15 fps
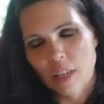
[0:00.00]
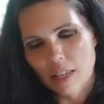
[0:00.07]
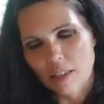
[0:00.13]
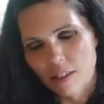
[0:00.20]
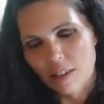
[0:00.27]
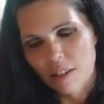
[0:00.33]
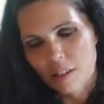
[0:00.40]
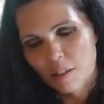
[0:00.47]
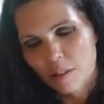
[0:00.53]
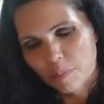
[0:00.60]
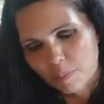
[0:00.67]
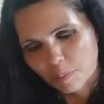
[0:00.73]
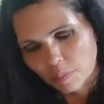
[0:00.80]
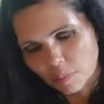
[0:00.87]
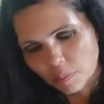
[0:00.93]
taste it.
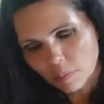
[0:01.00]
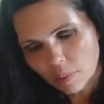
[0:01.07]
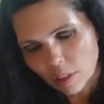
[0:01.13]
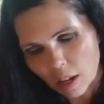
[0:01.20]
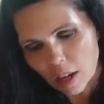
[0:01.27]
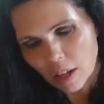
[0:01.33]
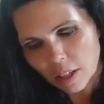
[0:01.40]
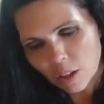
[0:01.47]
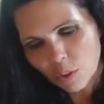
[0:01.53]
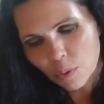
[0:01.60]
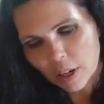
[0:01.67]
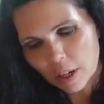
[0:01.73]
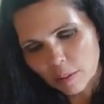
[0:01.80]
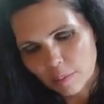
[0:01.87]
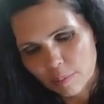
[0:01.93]
And
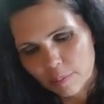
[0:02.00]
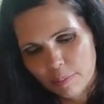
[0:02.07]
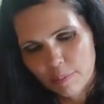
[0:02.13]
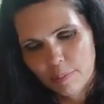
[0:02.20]
anyway,